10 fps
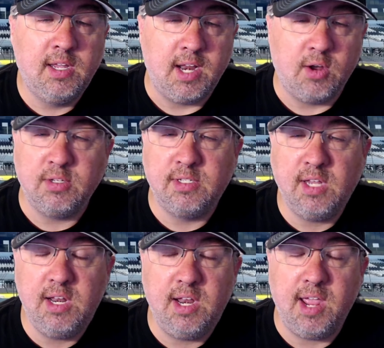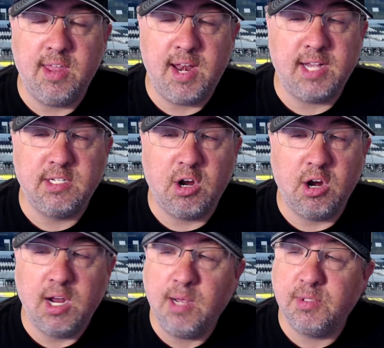Now on Sunday, the
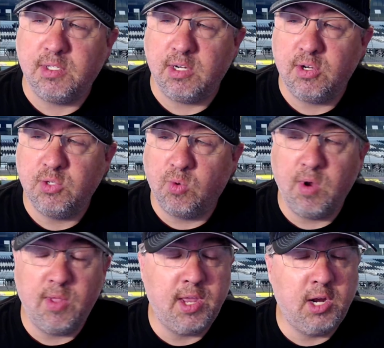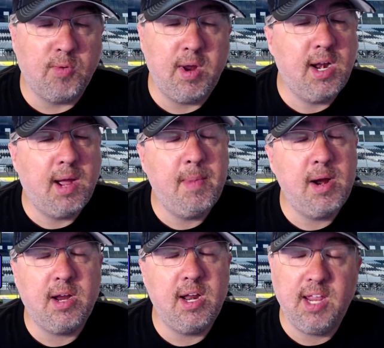NASCAR Cup Series will run the Great
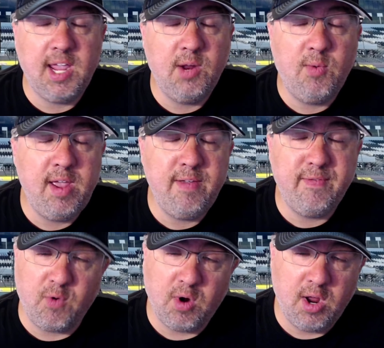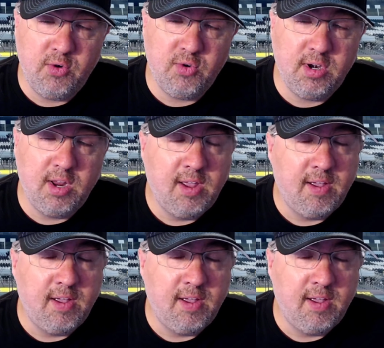American Getaway 400.